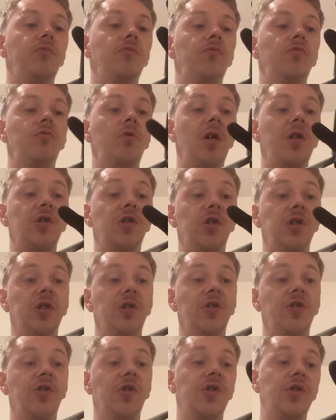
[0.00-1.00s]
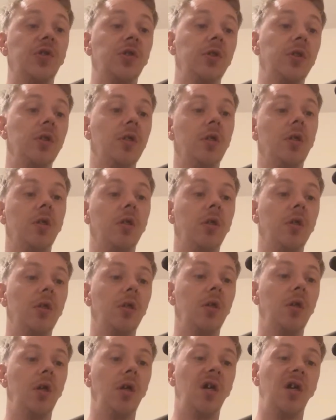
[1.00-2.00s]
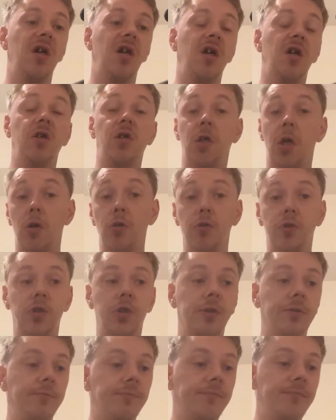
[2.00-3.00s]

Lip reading: Rustless, Kosh,